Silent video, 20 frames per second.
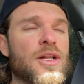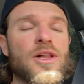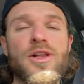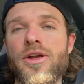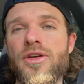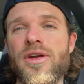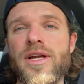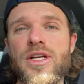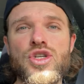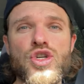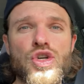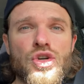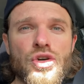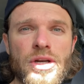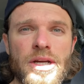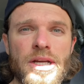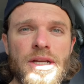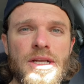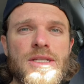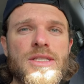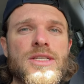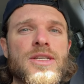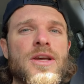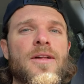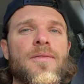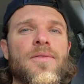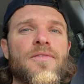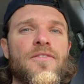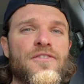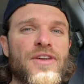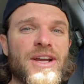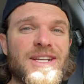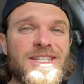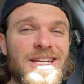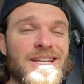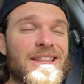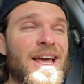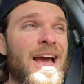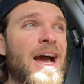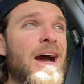clearing trees,
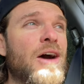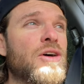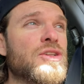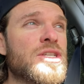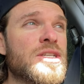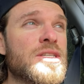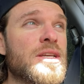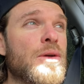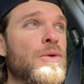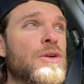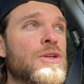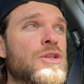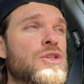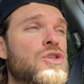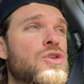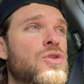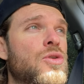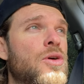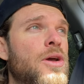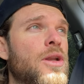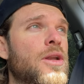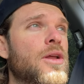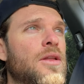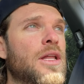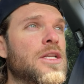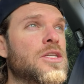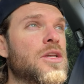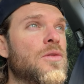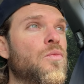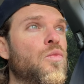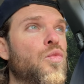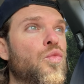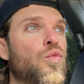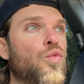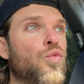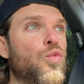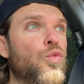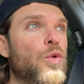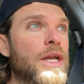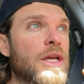fixing the houses that were destroyed. That's a
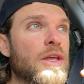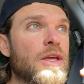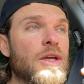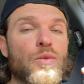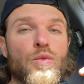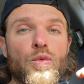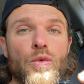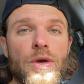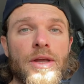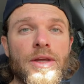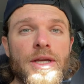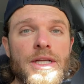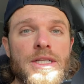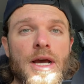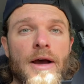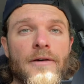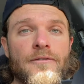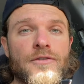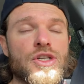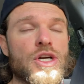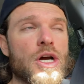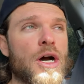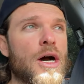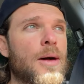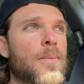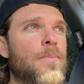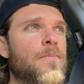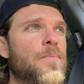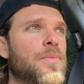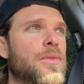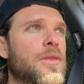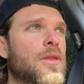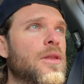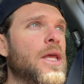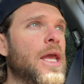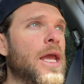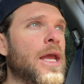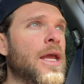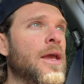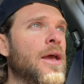really, really tough job.
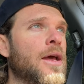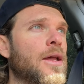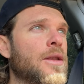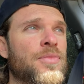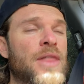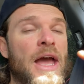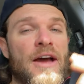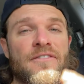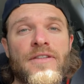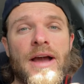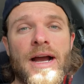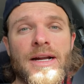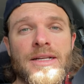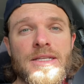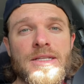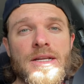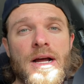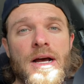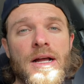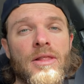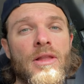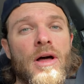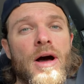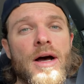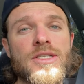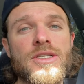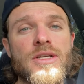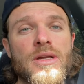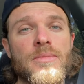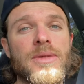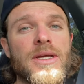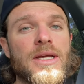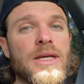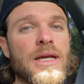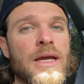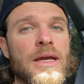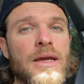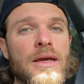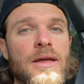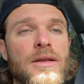And that fact is not lost on me,
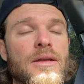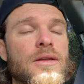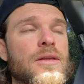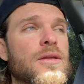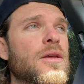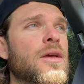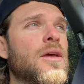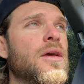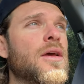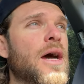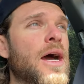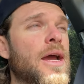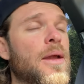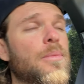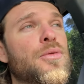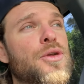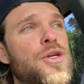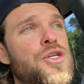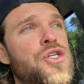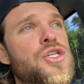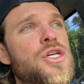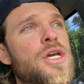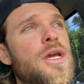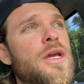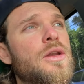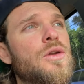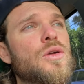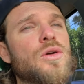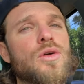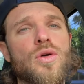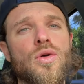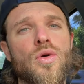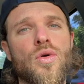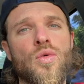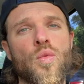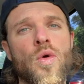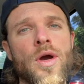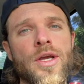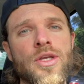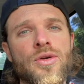and I appreciate
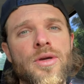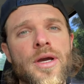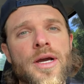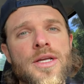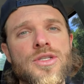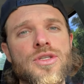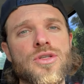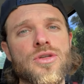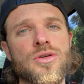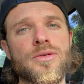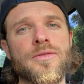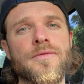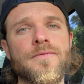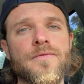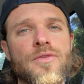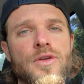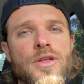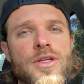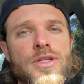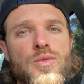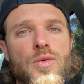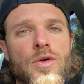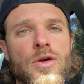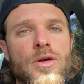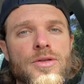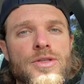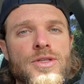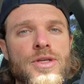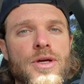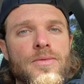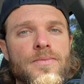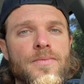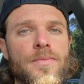what you guys do for this world, so